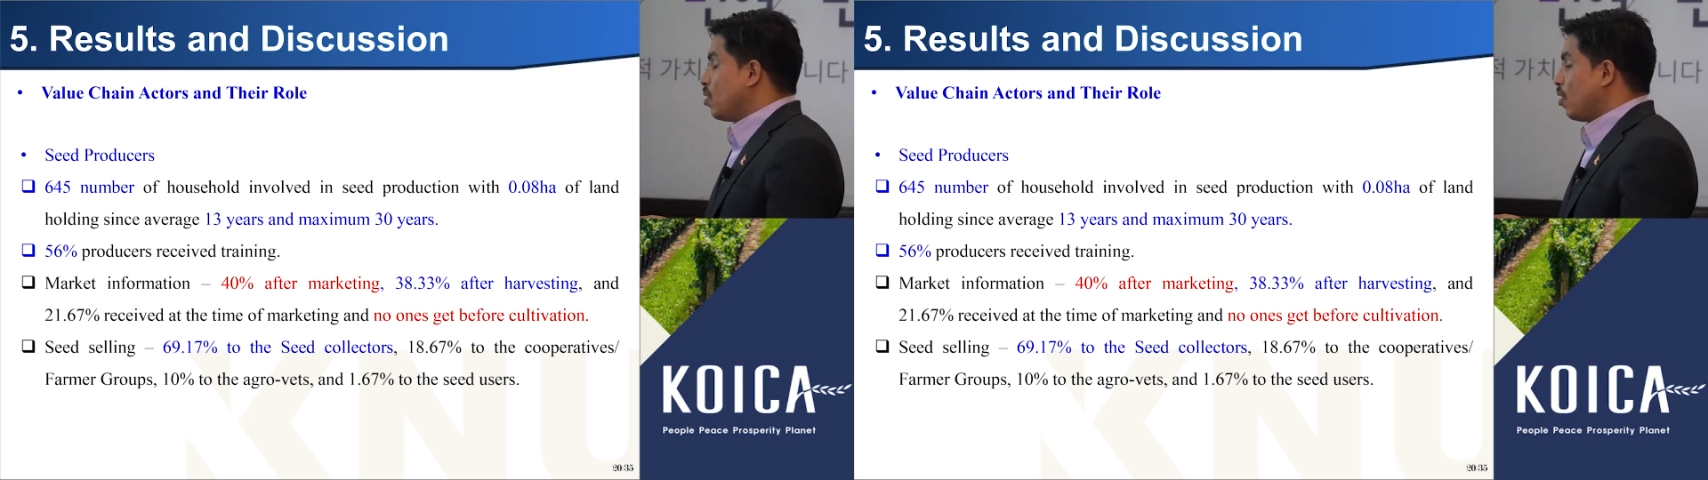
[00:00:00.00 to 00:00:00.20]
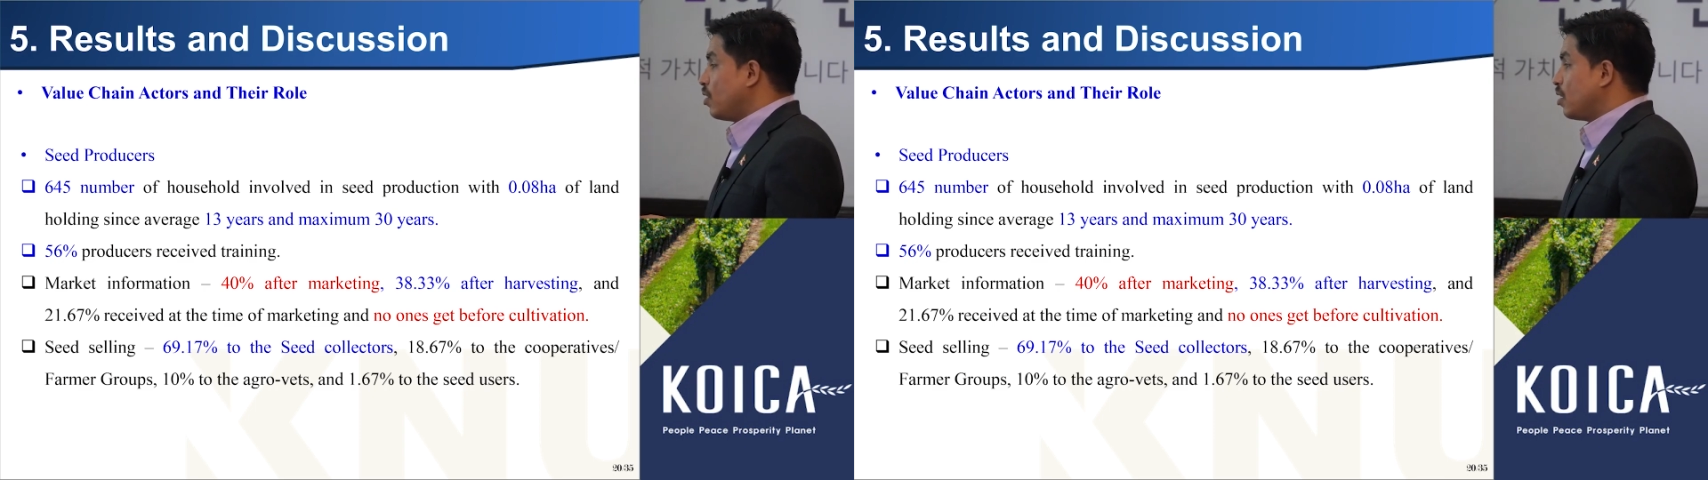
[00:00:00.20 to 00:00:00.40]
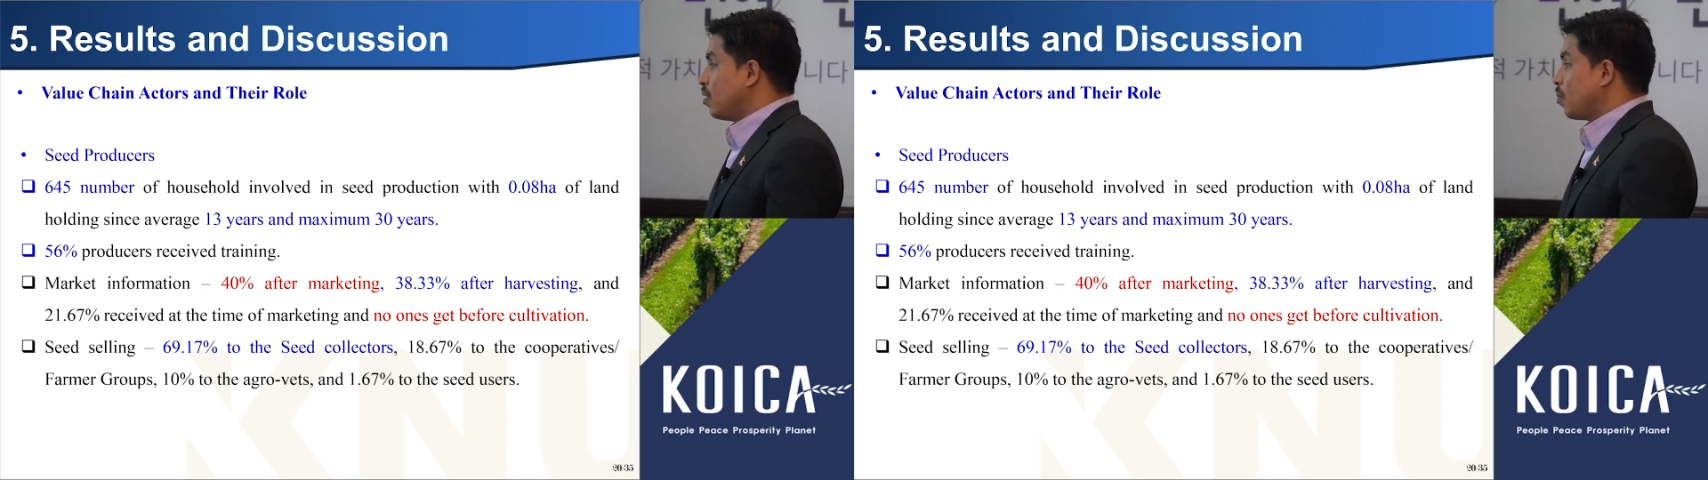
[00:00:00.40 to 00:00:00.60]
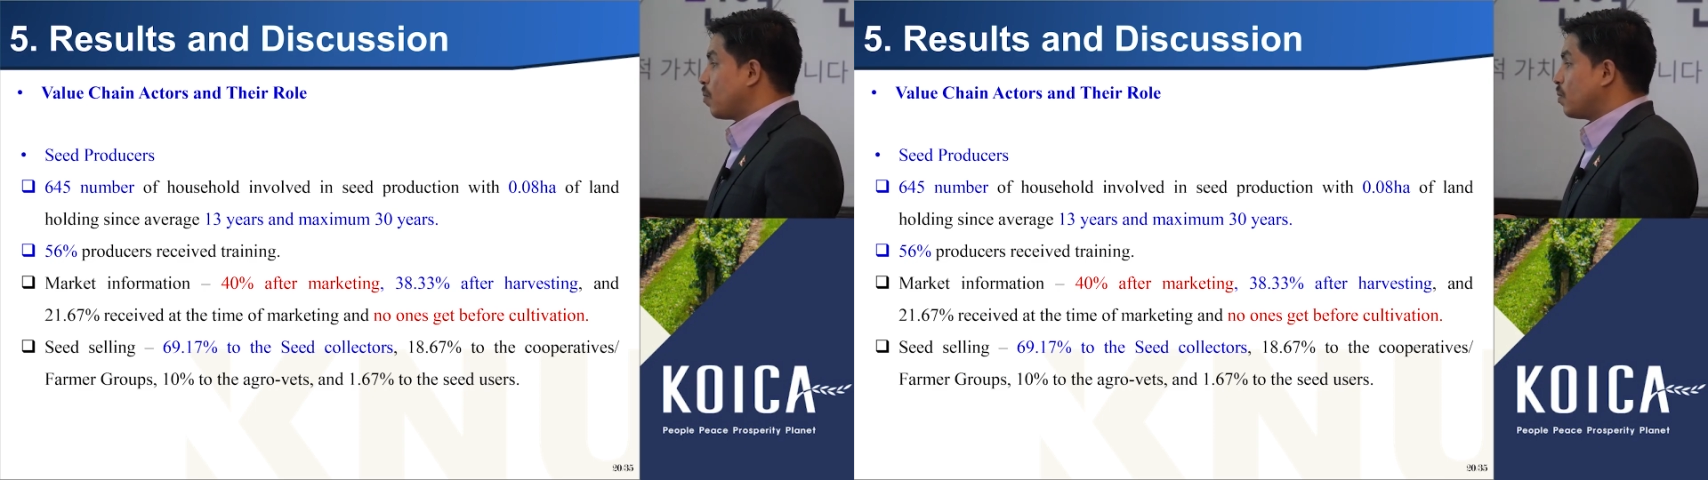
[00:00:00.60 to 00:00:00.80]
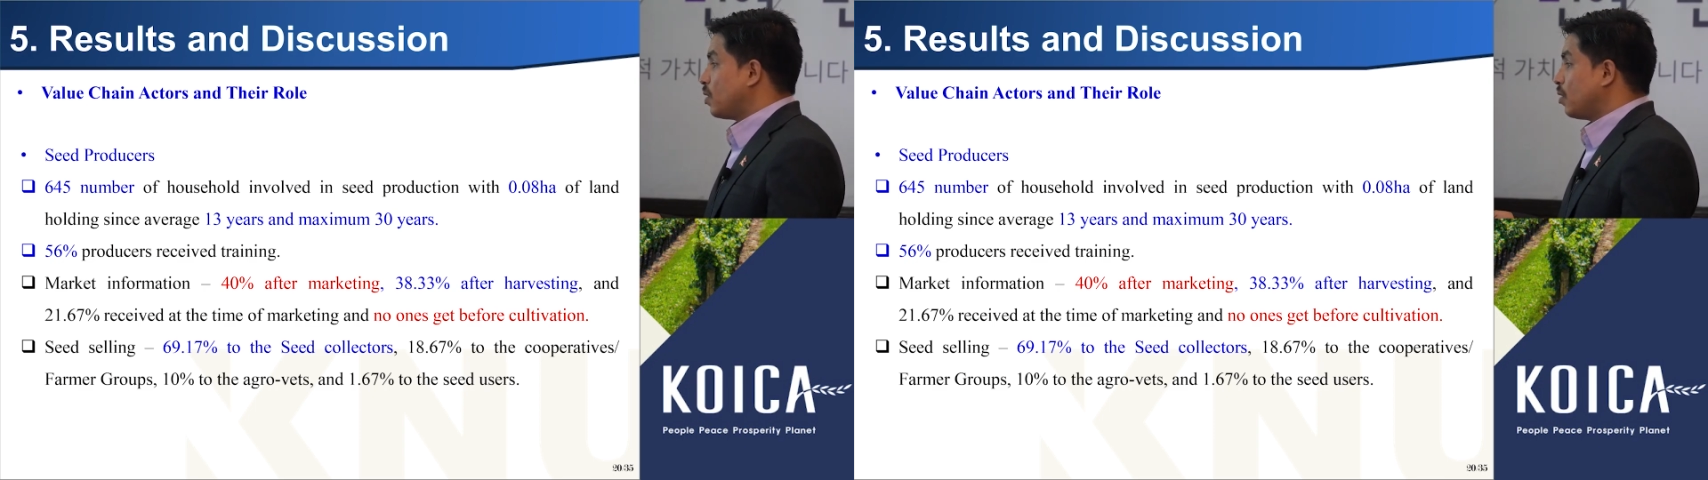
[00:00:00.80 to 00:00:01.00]
only
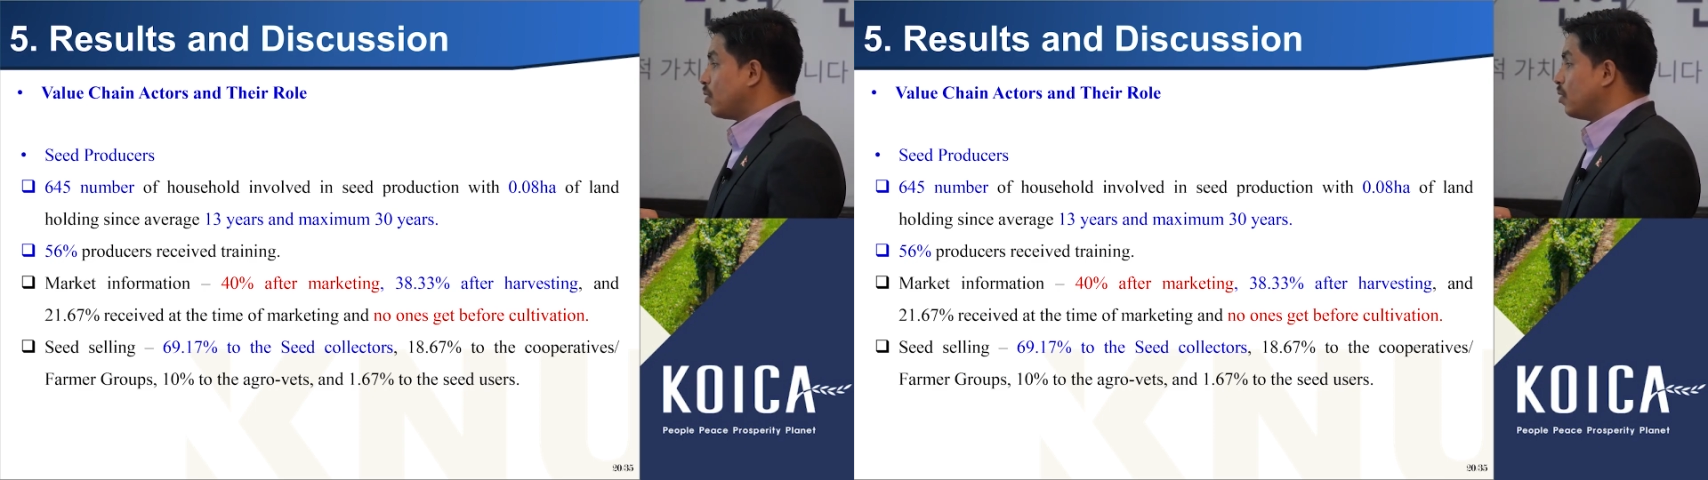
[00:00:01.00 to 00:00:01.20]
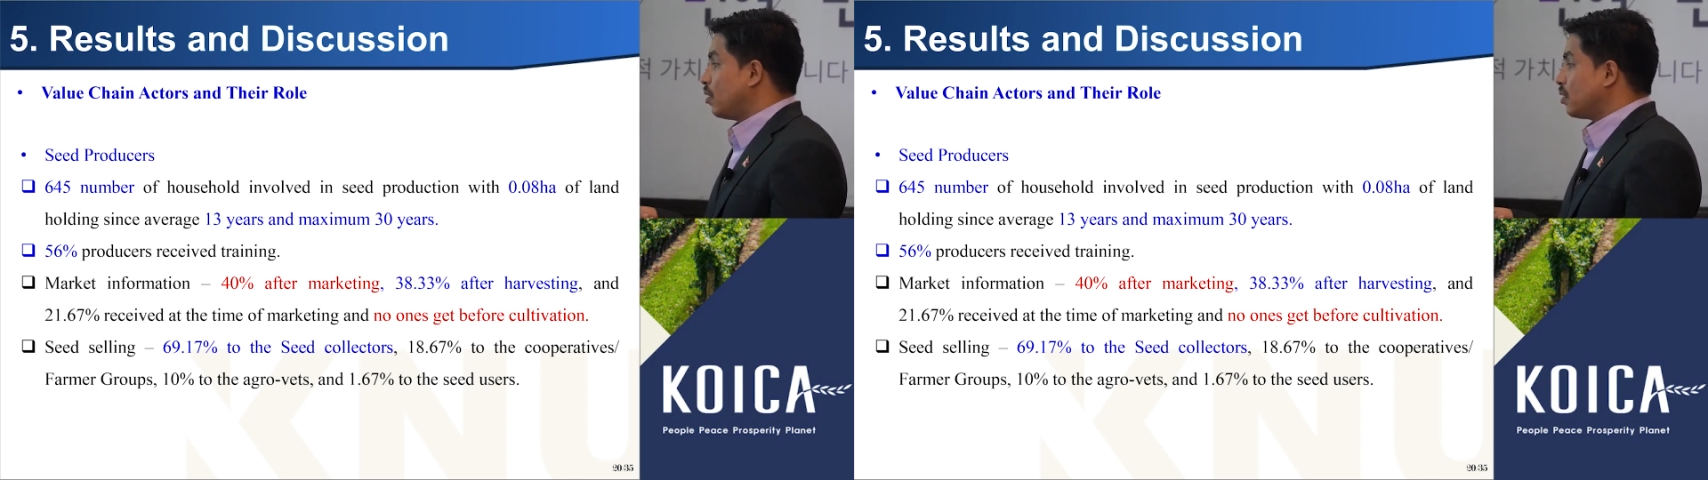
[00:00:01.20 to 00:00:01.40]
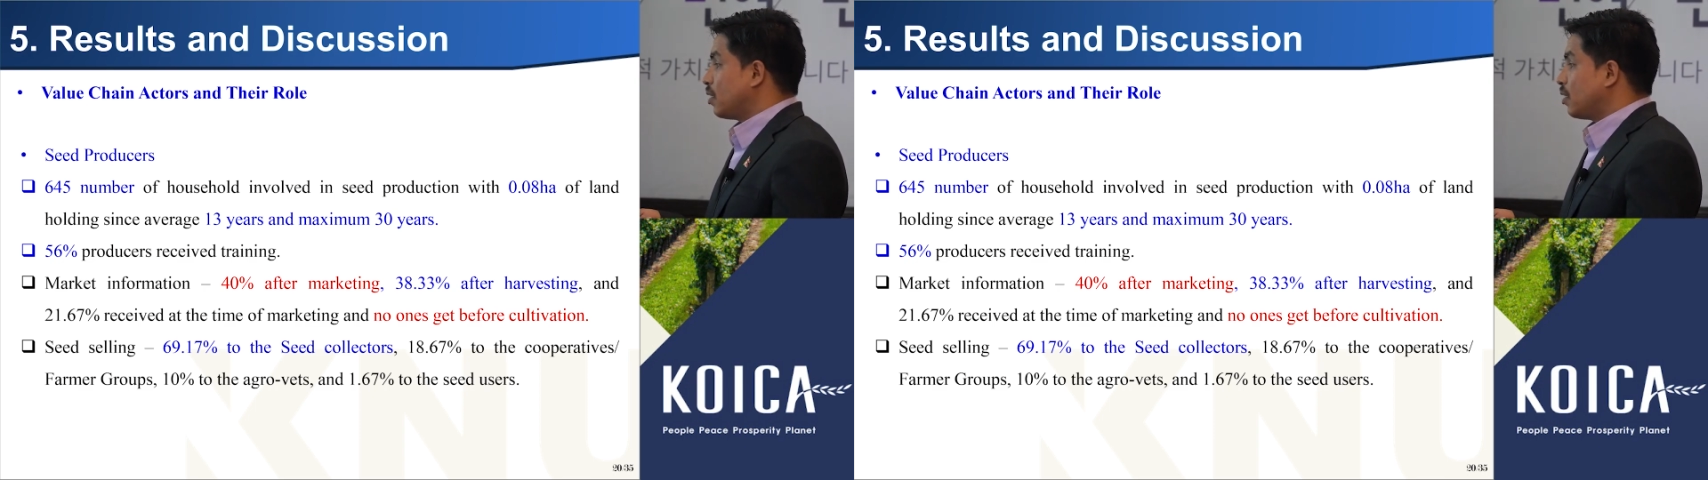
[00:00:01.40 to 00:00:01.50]
involved in the